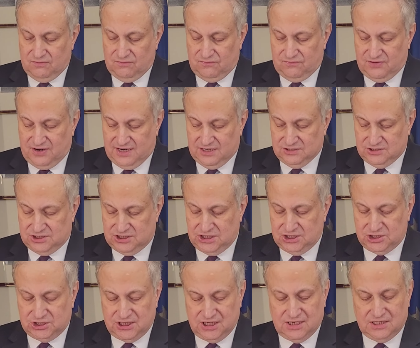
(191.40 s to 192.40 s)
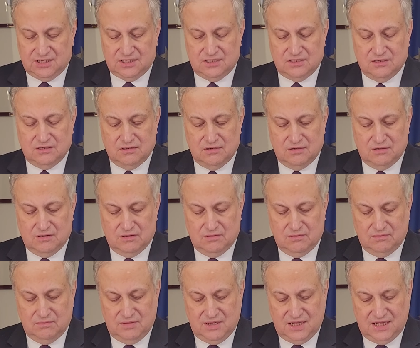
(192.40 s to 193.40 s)
Franciszek
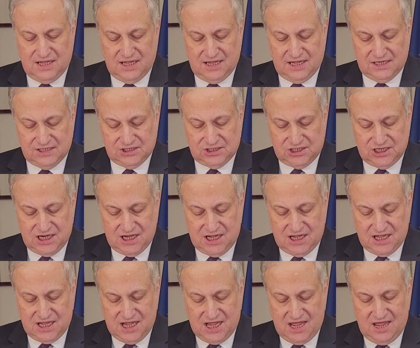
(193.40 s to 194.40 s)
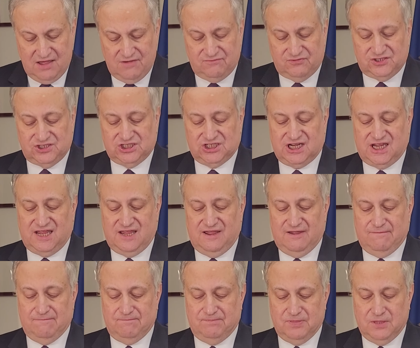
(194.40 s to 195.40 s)
Miezejewski,
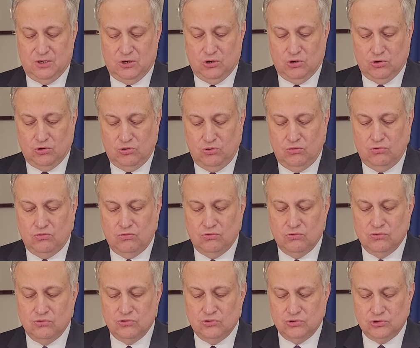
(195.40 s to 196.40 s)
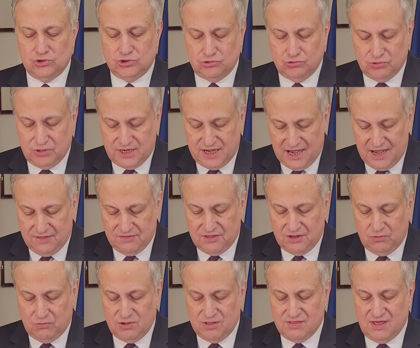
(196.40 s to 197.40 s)
who,
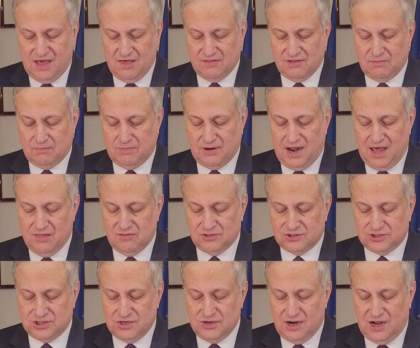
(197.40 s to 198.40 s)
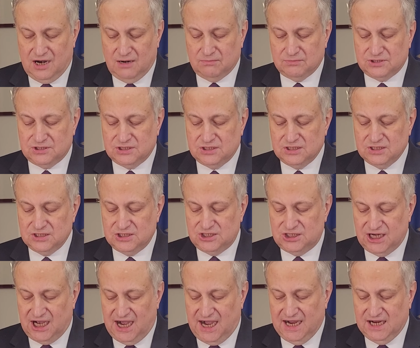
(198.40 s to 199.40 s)
together with other brothers in arms,
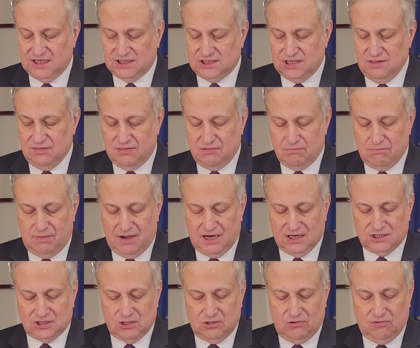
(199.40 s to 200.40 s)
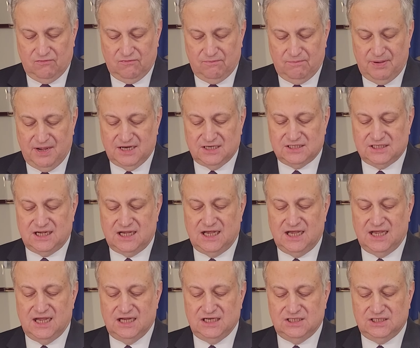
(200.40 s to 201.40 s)
died in the Battle of Peta,
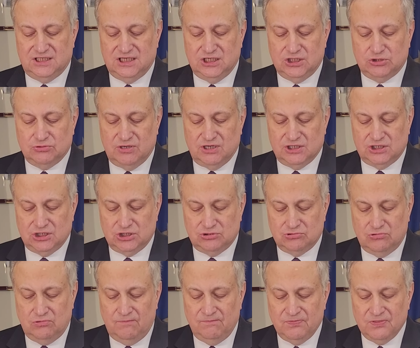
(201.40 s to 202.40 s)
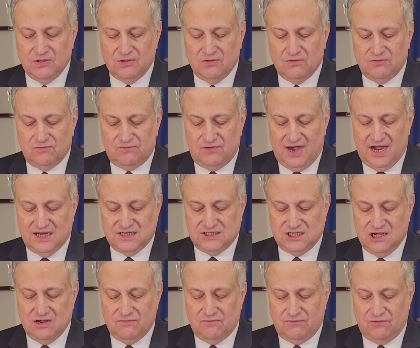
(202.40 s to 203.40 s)
1822,
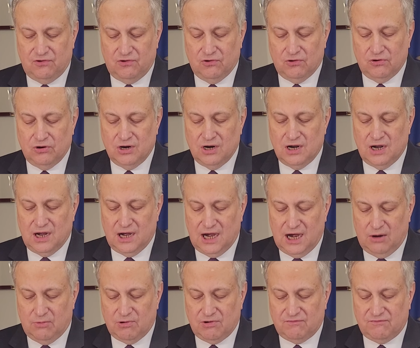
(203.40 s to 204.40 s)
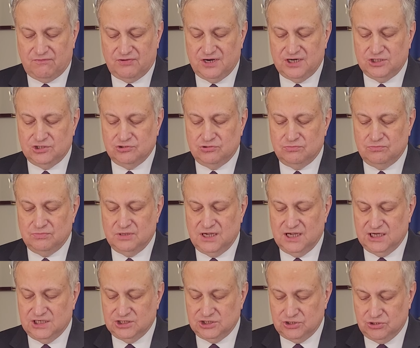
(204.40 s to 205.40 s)
fighting for our freedom
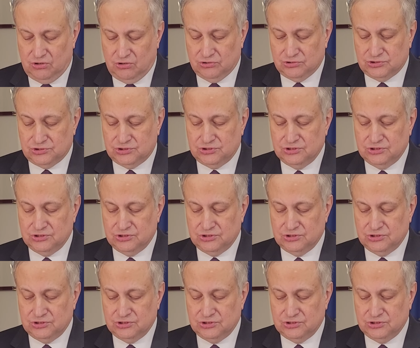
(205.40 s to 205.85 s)
and yours,